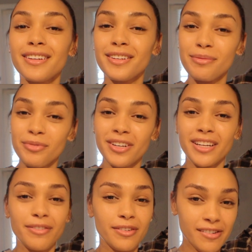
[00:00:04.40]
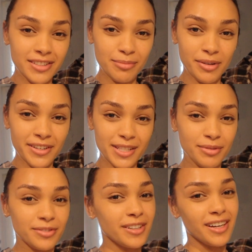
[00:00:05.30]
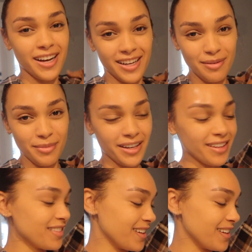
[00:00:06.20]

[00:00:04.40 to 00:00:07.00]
Good morning. If you've never seen my face before, hi, I'm Maya.